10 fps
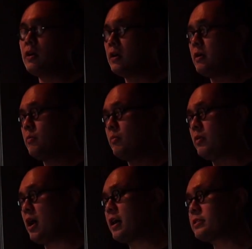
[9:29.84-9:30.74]
uh,
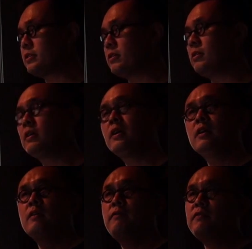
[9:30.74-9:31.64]

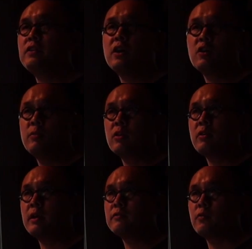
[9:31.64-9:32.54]
minoxidil, 50 to 100
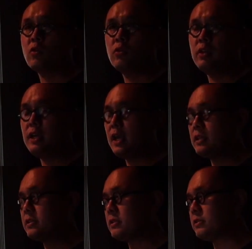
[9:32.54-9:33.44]
milligrams for early
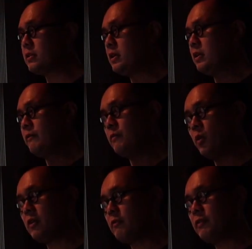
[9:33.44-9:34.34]
cases,
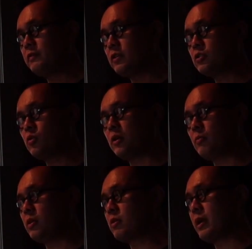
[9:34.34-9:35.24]
150 to
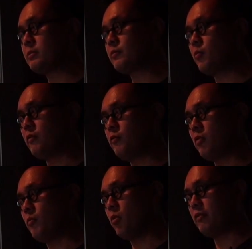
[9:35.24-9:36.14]
200 milligrams
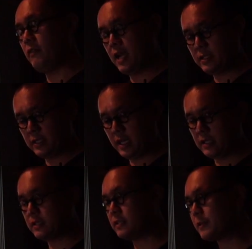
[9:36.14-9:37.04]
for more advanced
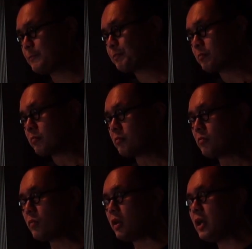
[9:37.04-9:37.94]
cases.
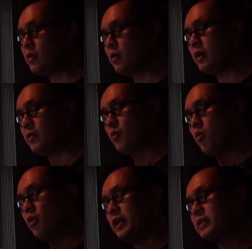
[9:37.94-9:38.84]
And the, and the
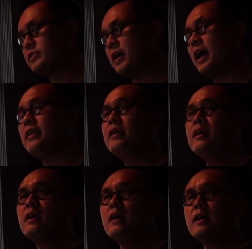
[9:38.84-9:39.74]
warning is that
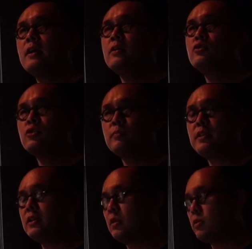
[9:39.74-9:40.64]
uh, it shouldn't
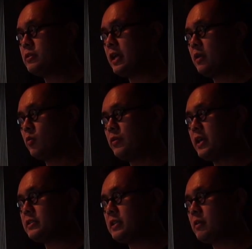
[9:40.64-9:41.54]
be done taken with
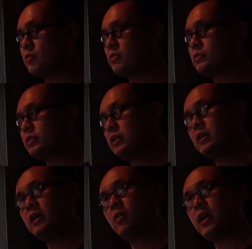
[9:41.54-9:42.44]
ACE inhibitors
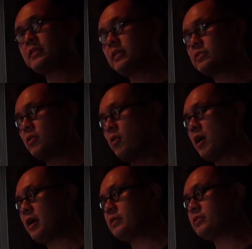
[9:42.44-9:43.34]
or
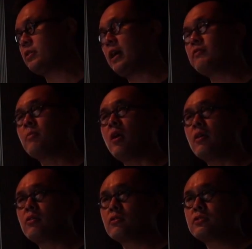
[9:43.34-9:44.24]
SSRIs. You have to
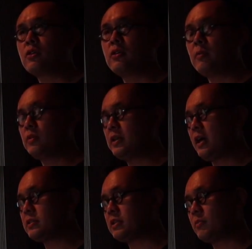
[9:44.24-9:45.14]
monitor your sodium
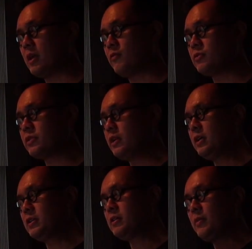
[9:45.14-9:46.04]
potassium levels.
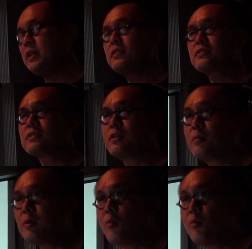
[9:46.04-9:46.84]
To me, this is a little bit